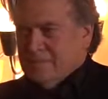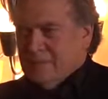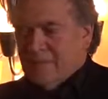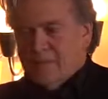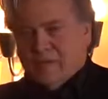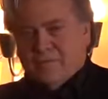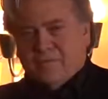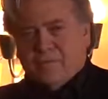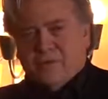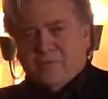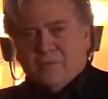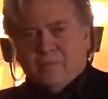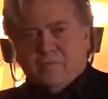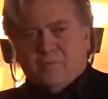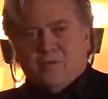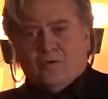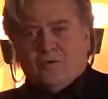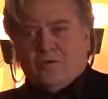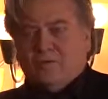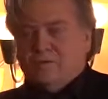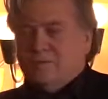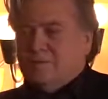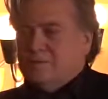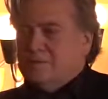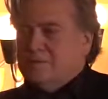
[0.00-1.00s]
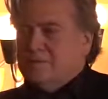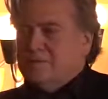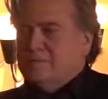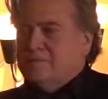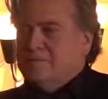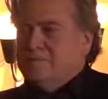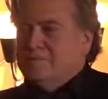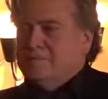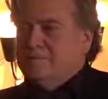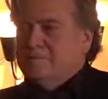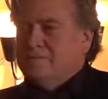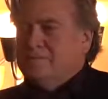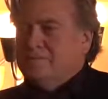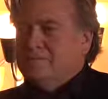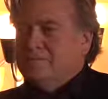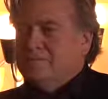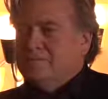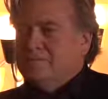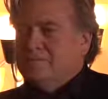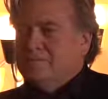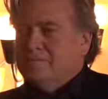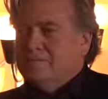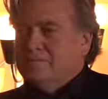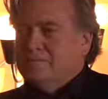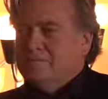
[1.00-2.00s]
of the deplorables,
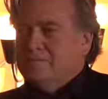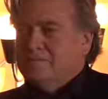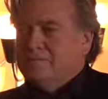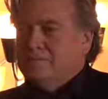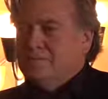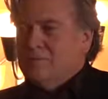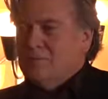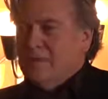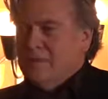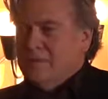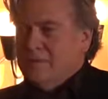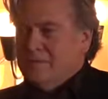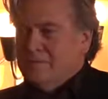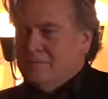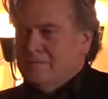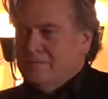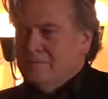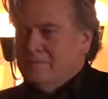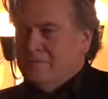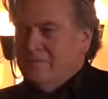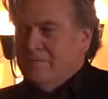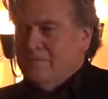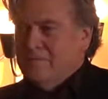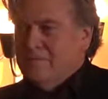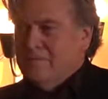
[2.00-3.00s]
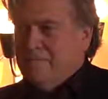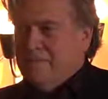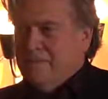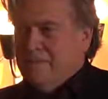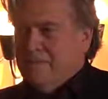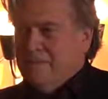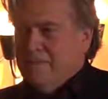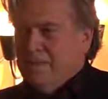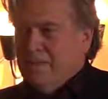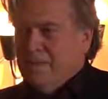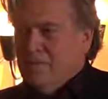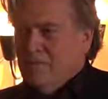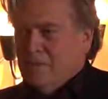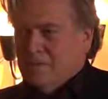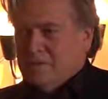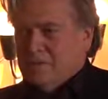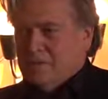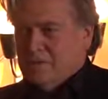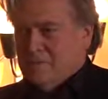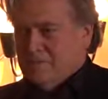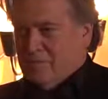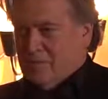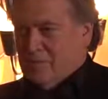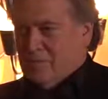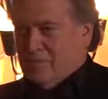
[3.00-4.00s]
right? What's a
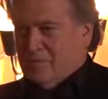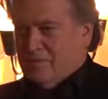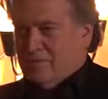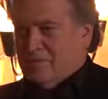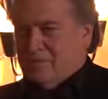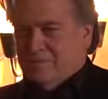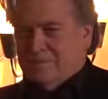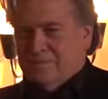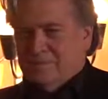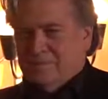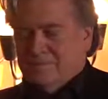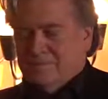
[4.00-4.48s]
deplorable?